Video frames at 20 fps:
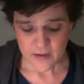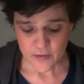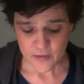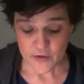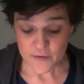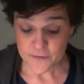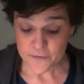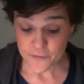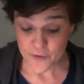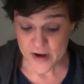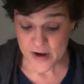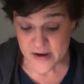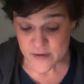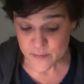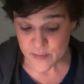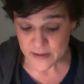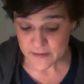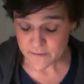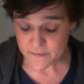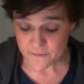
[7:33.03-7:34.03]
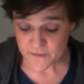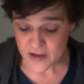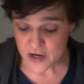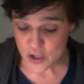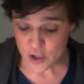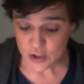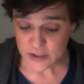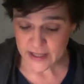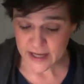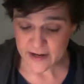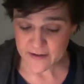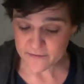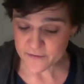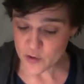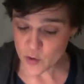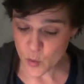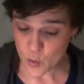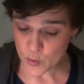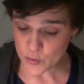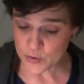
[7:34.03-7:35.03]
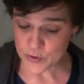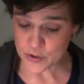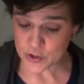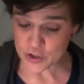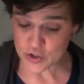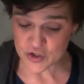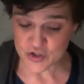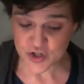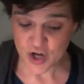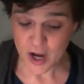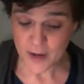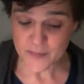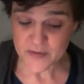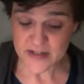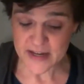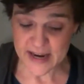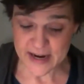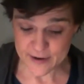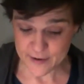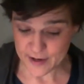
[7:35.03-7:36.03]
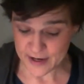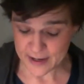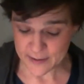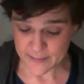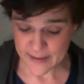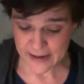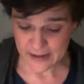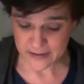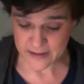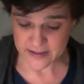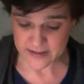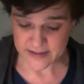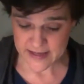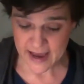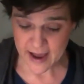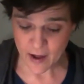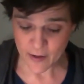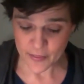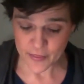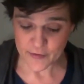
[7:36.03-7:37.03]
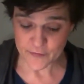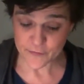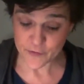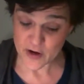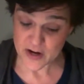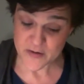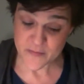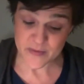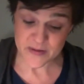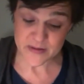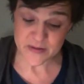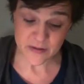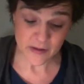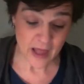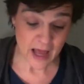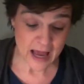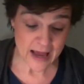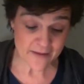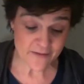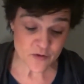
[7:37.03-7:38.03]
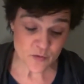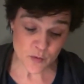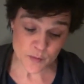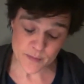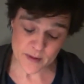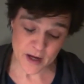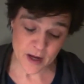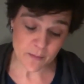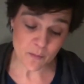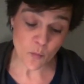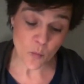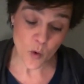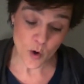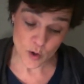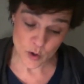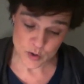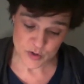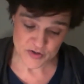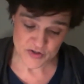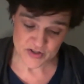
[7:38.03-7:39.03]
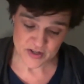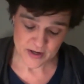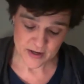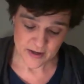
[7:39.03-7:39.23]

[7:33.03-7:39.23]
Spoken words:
The freedmen feared that if Northerners stopped caring about the South, the freedmen's lives would become worse.